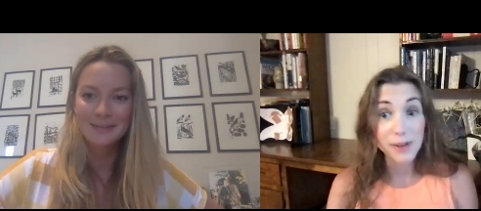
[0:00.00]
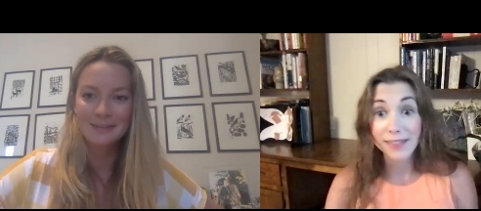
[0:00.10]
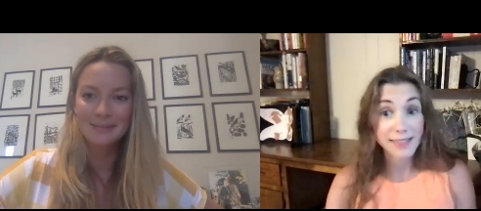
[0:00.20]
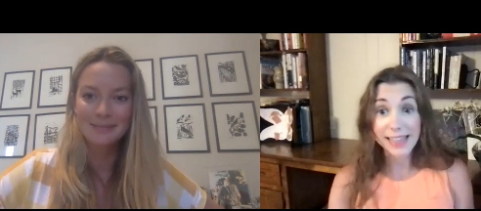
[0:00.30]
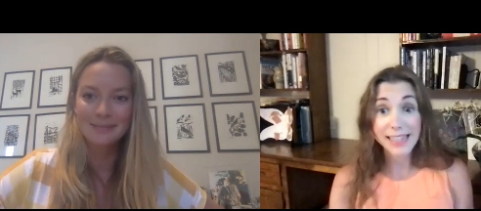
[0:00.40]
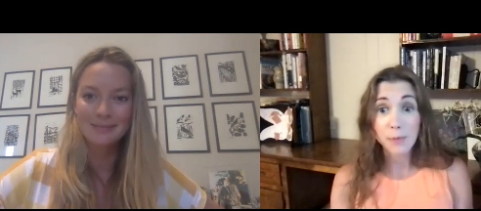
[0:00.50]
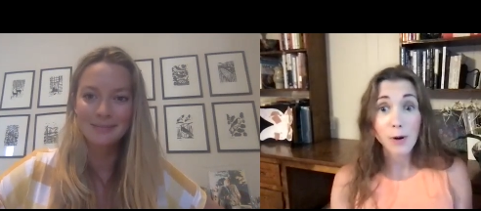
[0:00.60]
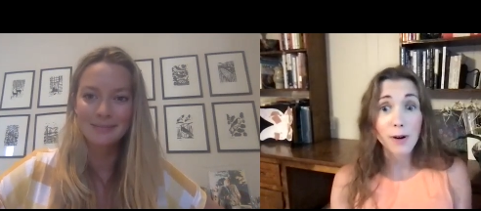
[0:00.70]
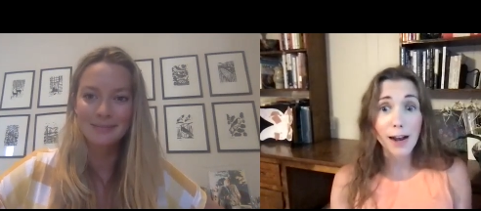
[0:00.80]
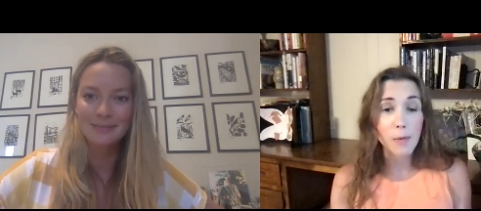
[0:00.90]
Speaker 1: with this
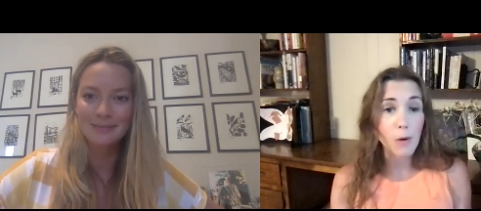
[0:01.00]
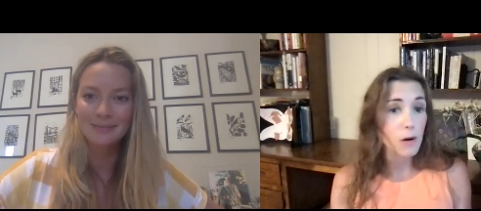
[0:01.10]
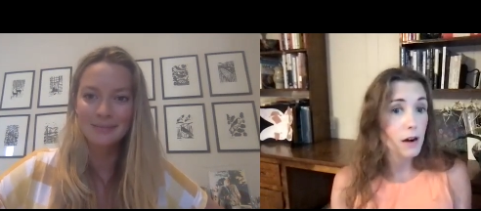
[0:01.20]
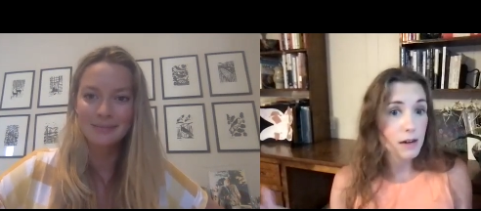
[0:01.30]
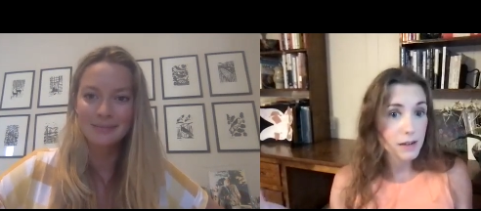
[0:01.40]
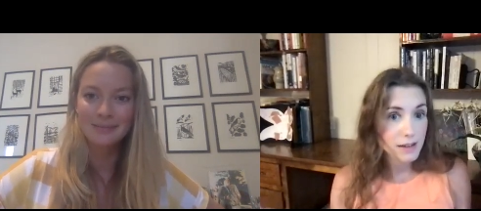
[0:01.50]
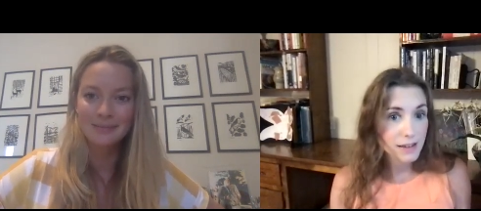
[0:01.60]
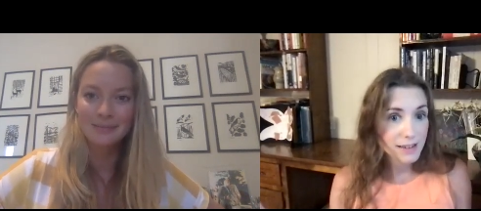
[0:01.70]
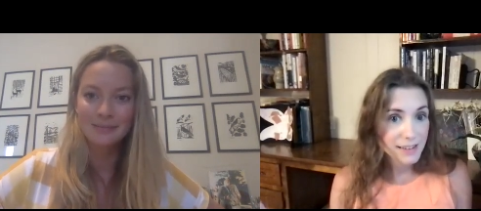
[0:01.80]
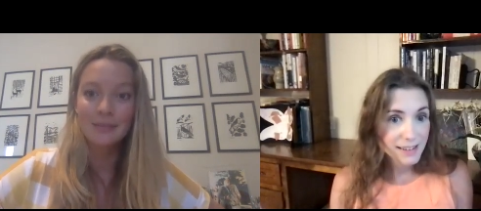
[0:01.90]
program or
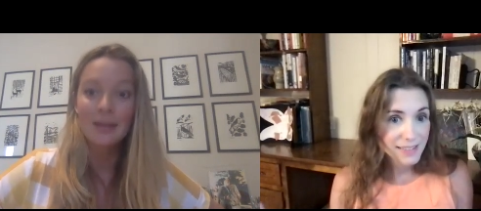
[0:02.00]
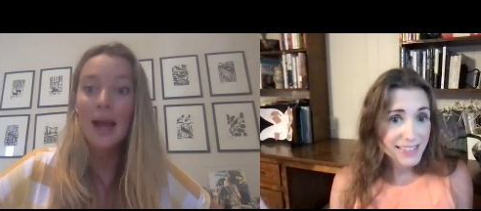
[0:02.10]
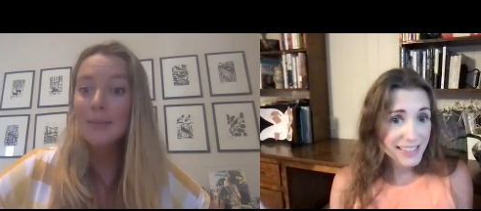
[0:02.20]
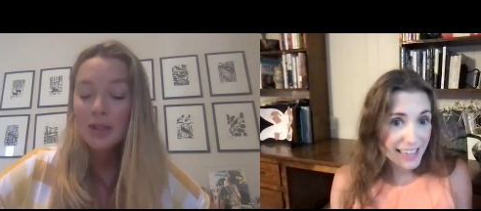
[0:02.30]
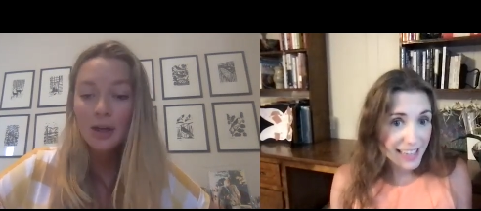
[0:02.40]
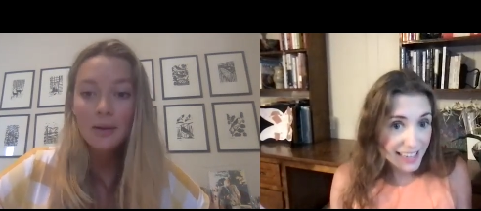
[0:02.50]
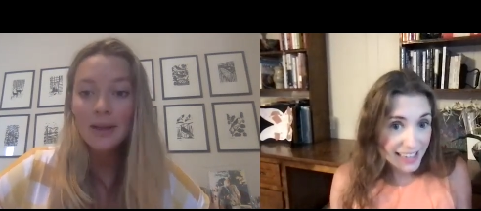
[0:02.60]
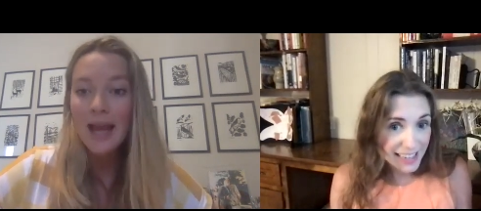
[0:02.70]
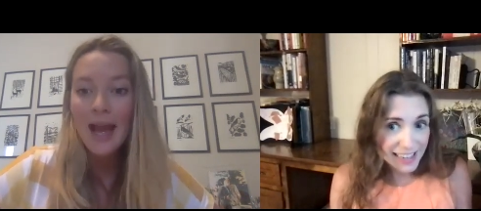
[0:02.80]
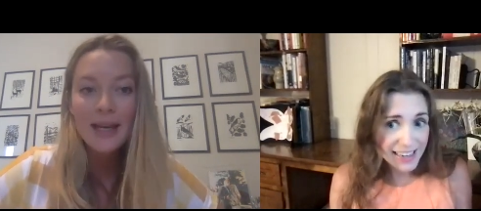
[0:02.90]

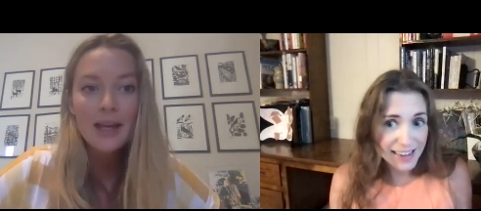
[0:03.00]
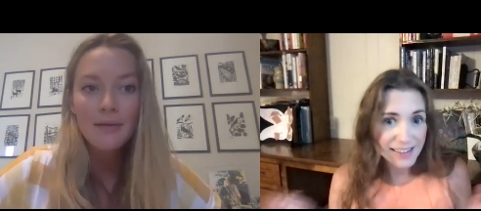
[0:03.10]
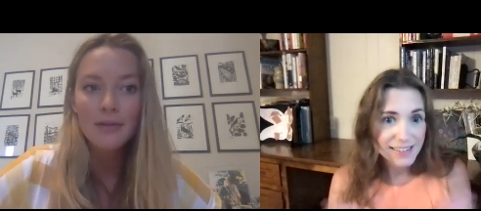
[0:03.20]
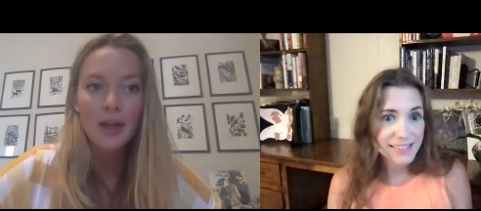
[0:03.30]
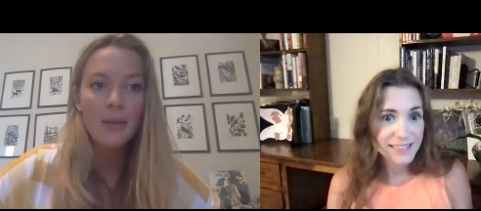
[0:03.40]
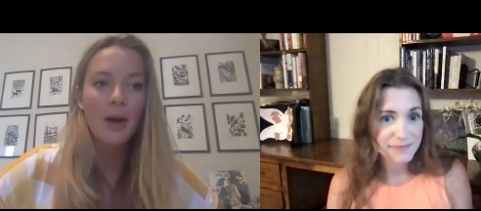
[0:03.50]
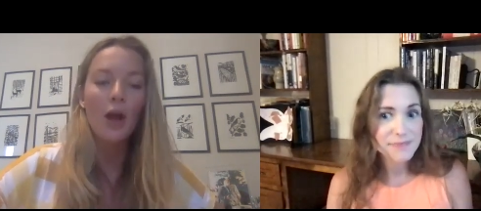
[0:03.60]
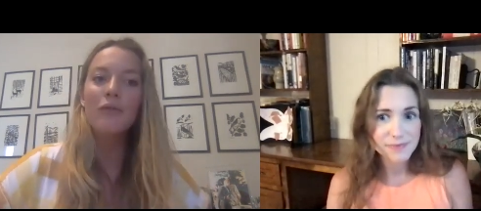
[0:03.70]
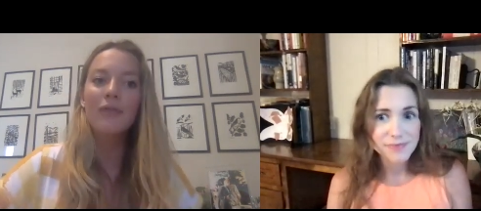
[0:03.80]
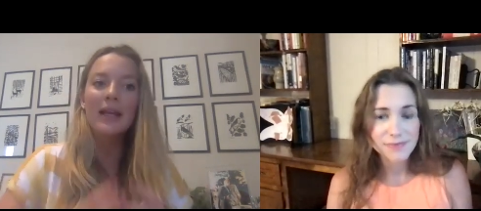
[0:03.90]
Speaker 2: Absolutely, any of them.
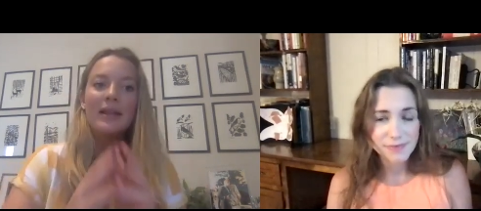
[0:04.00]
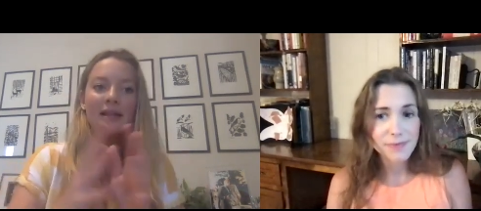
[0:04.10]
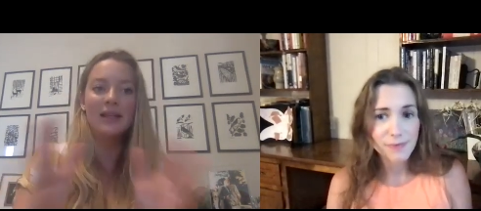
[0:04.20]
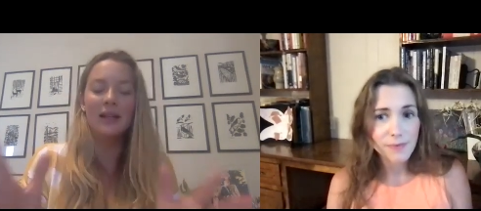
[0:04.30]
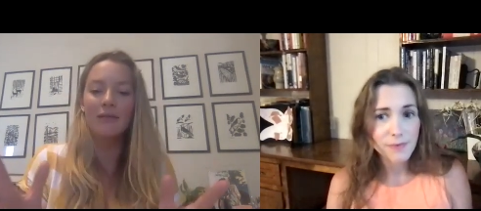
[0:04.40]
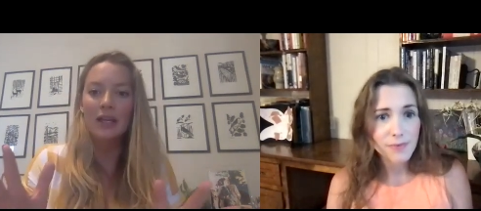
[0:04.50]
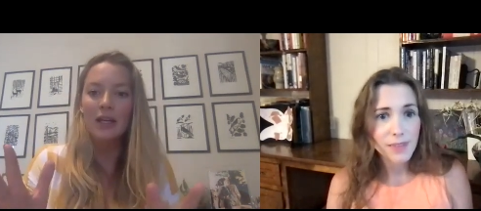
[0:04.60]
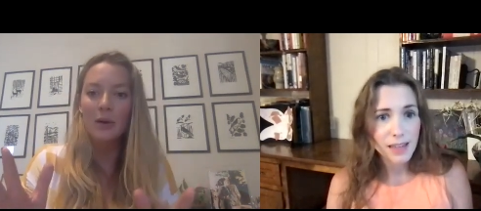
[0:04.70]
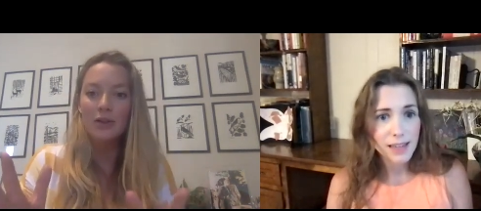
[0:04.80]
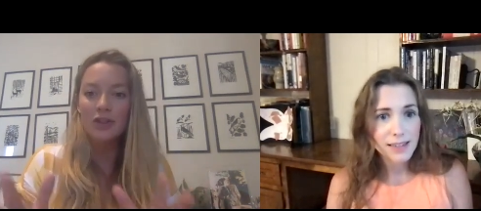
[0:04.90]
Hopefully, this little
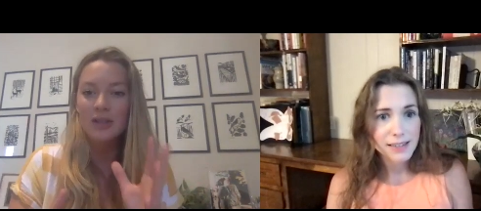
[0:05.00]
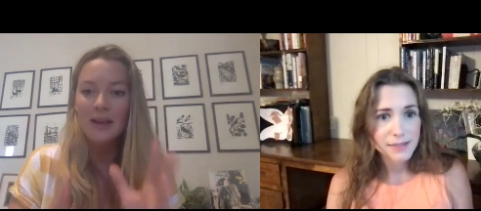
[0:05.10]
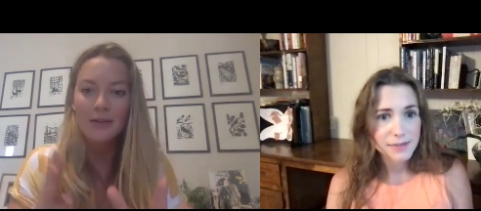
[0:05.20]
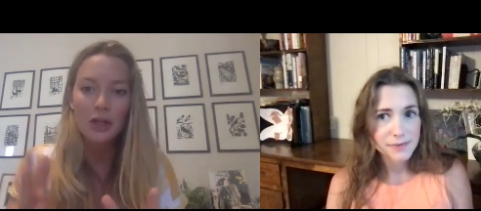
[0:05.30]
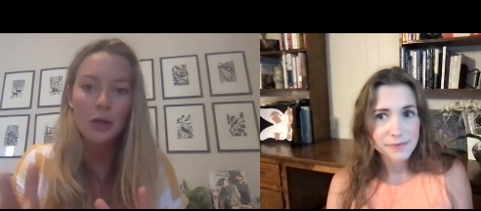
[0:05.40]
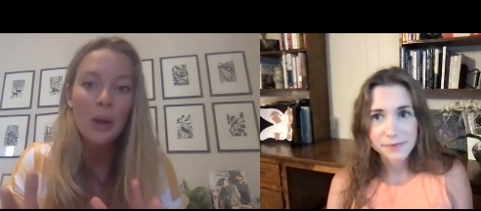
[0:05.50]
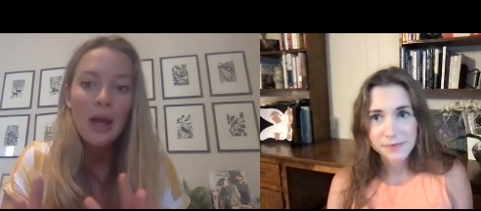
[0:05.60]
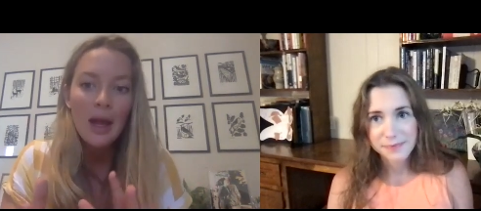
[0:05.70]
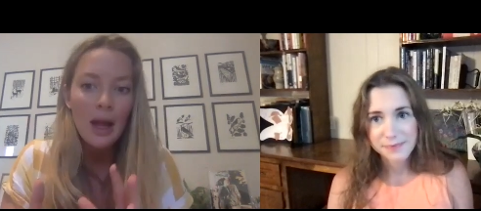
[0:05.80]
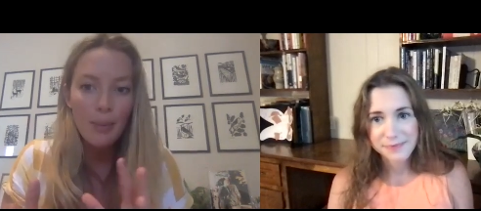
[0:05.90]
video has just given you
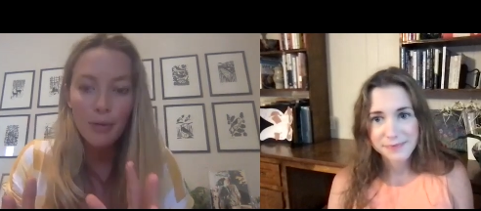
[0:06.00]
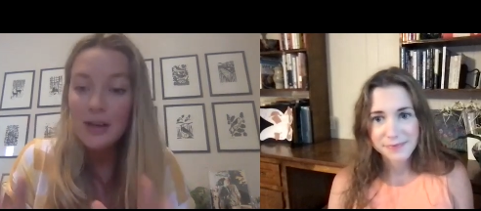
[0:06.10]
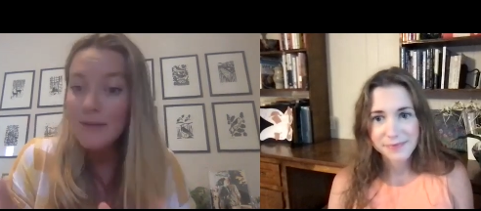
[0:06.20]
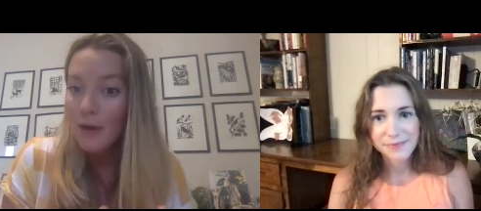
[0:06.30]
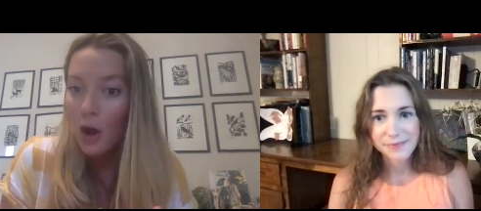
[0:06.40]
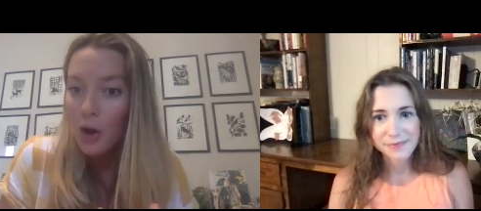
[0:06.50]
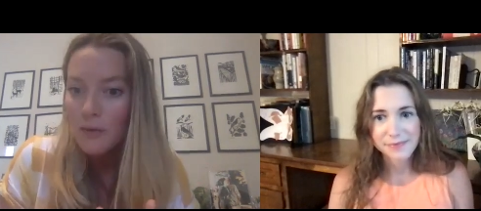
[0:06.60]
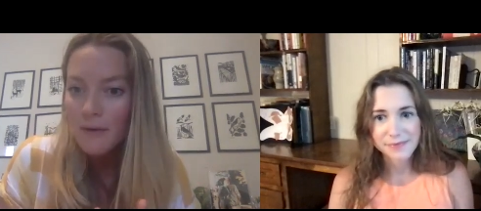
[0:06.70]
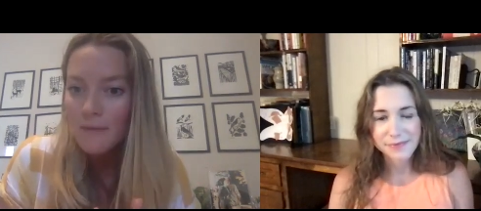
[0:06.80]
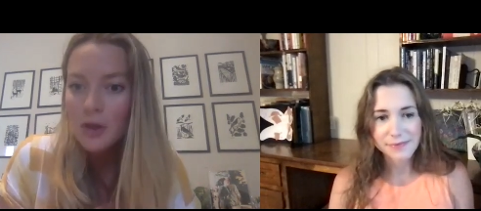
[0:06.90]
a brief
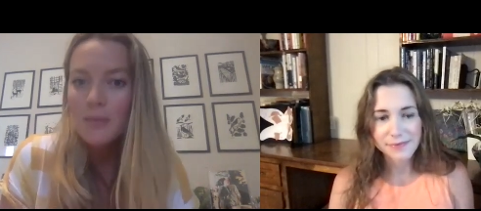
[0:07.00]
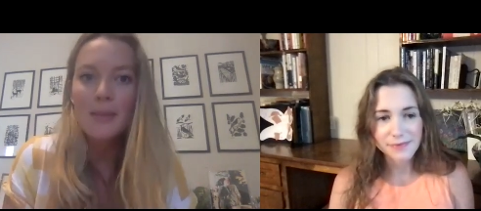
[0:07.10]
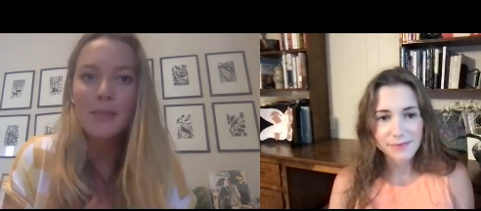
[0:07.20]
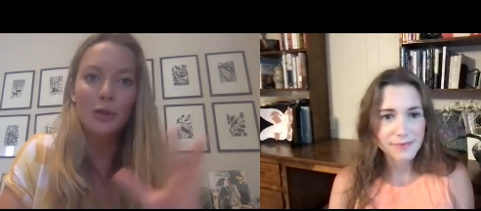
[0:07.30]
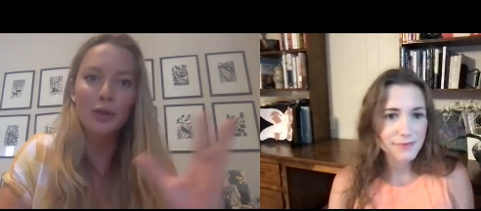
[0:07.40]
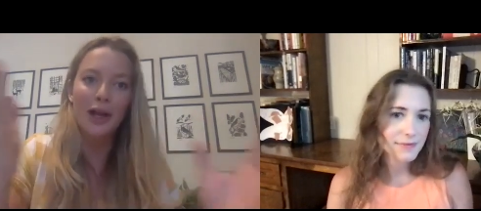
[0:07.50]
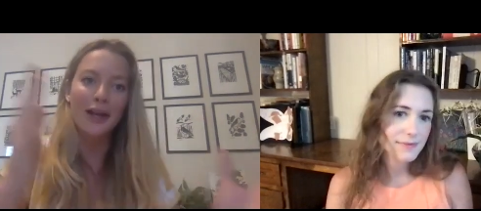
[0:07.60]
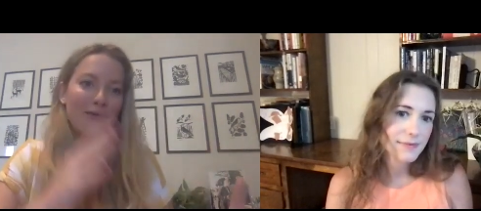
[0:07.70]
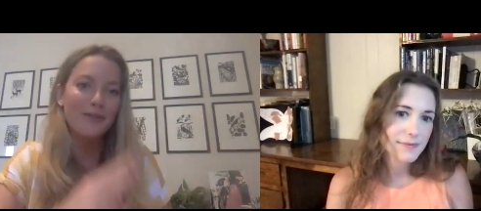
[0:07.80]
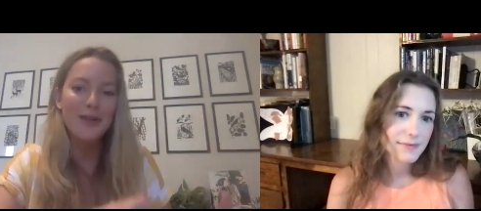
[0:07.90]
overview. Maybe you're kind of